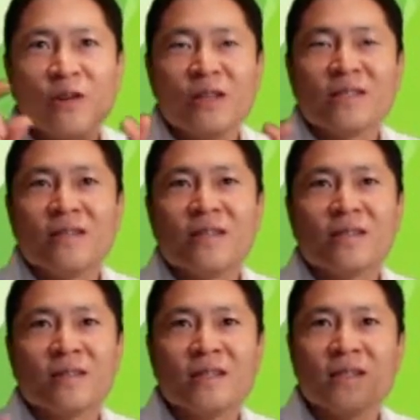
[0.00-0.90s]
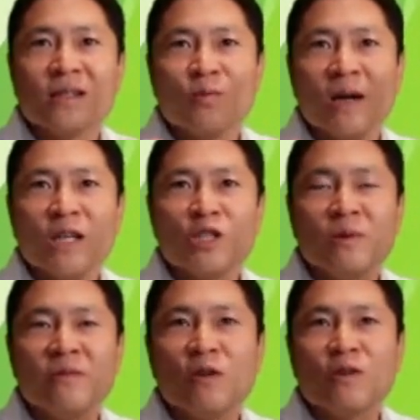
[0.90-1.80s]
This is what I should
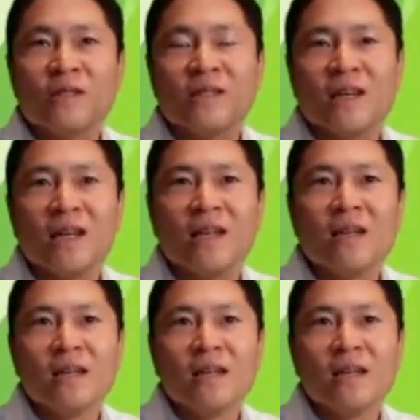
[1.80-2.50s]
be focusing on.